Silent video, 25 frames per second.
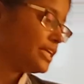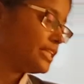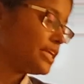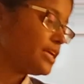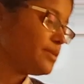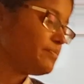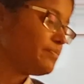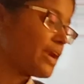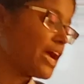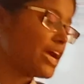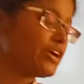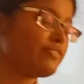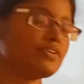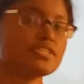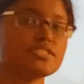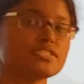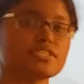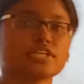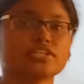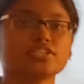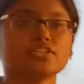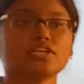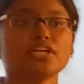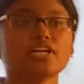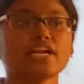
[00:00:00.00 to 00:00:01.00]
Then private
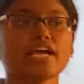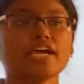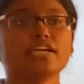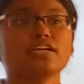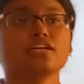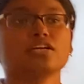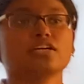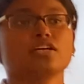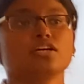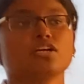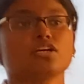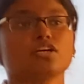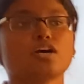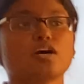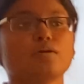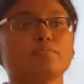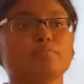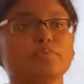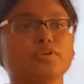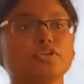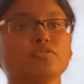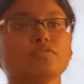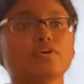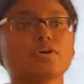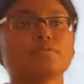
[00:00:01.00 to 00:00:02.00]
sector like
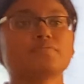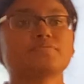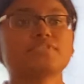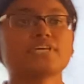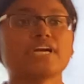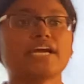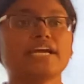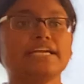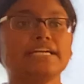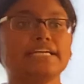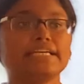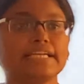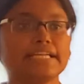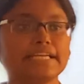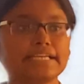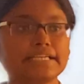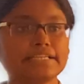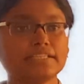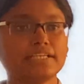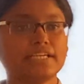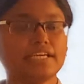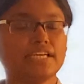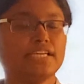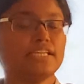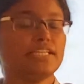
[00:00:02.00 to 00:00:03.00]
company website,
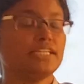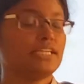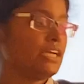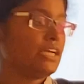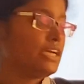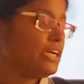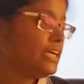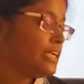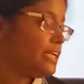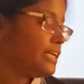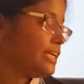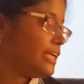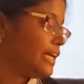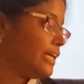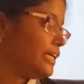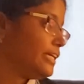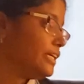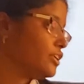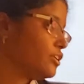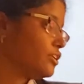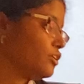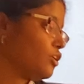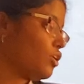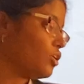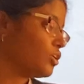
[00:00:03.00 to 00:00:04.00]
LinkedIn, like
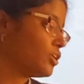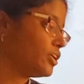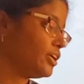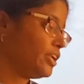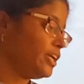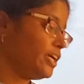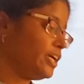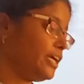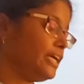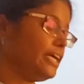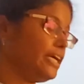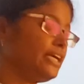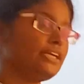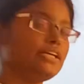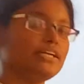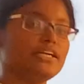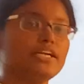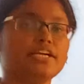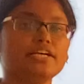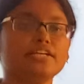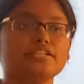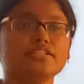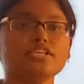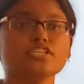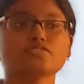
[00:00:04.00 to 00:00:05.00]
Naukri,
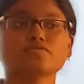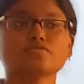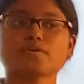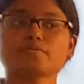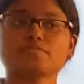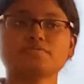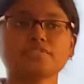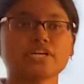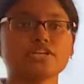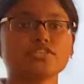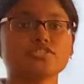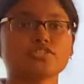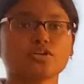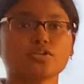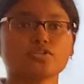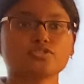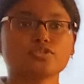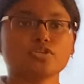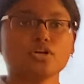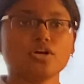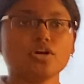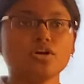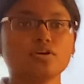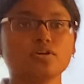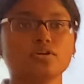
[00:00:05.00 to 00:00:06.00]
Indeed. These websites
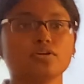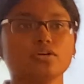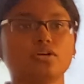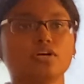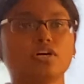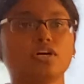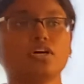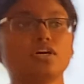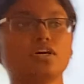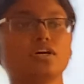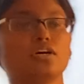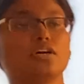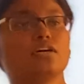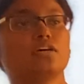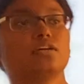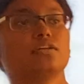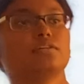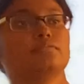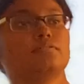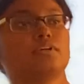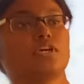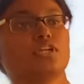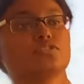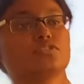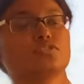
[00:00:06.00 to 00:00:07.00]
also
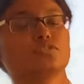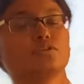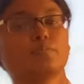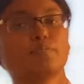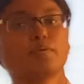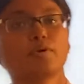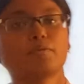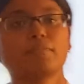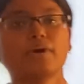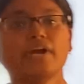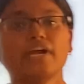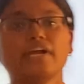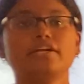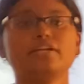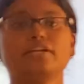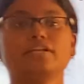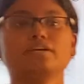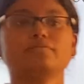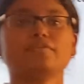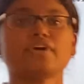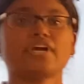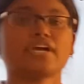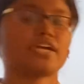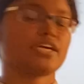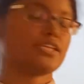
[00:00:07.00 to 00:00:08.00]
provide
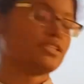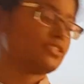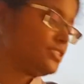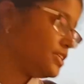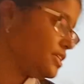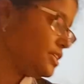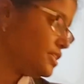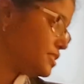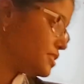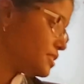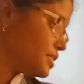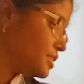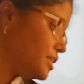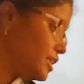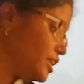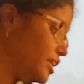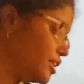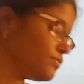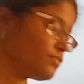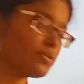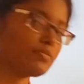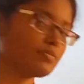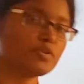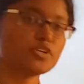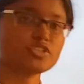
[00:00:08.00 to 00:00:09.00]
vacancies,
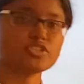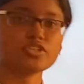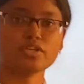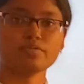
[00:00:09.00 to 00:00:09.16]
information